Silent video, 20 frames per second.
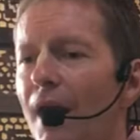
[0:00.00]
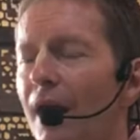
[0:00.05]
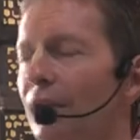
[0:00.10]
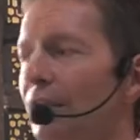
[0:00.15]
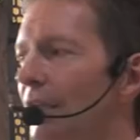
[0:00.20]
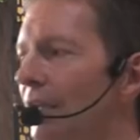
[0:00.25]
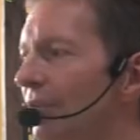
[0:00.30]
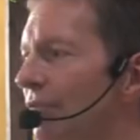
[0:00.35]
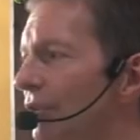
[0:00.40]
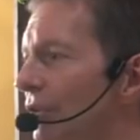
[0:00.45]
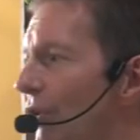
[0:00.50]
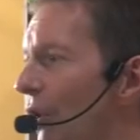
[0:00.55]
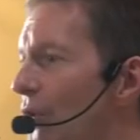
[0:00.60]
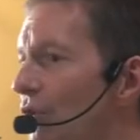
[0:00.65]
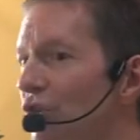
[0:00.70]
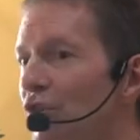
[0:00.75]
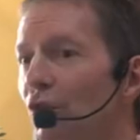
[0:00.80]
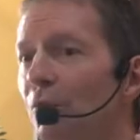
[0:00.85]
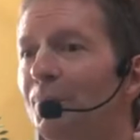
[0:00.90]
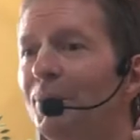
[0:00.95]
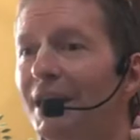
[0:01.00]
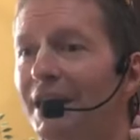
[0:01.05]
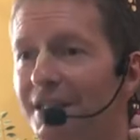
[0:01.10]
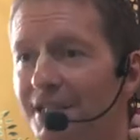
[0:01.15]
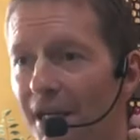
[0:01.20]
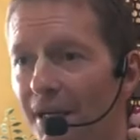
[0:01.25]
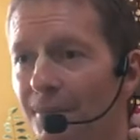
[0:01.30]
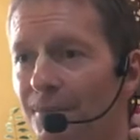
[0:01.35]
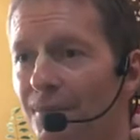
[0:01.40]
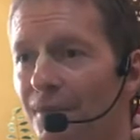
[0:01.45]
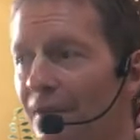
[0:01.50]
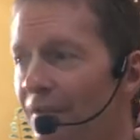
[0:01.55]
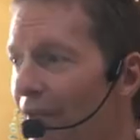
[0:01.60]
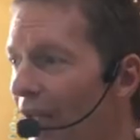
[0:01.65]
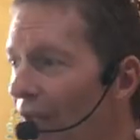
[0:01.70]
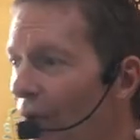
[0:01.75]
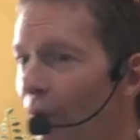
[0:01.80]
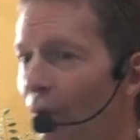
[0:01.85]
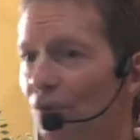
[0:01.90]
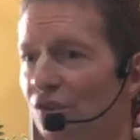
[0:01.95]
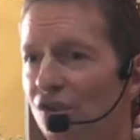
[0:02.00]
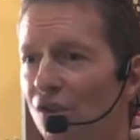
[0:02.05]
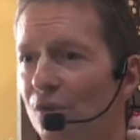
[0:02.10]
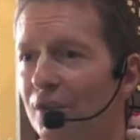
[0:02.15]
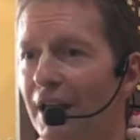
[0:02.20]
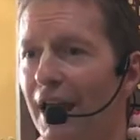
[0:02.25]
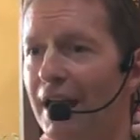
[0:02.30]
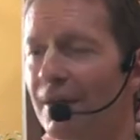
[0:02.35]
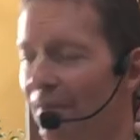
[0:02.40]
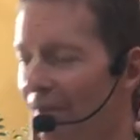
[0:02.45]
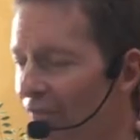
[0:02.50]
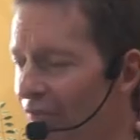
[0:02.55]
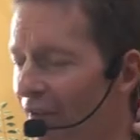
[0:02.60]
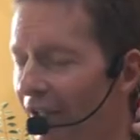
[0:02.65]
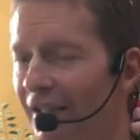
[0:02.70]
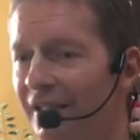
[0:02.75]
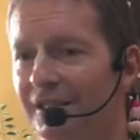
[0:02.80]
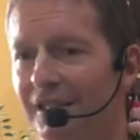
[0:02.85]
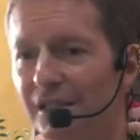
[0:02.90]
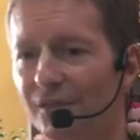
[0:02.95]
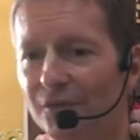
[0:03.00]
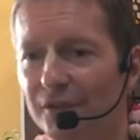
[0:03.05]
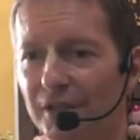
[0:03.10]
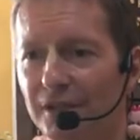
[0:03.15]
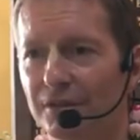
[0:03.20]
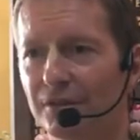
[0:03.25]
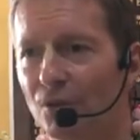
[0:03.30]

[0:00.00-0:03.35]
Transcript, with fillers: And even those who beat him, they also came and fell at his feet,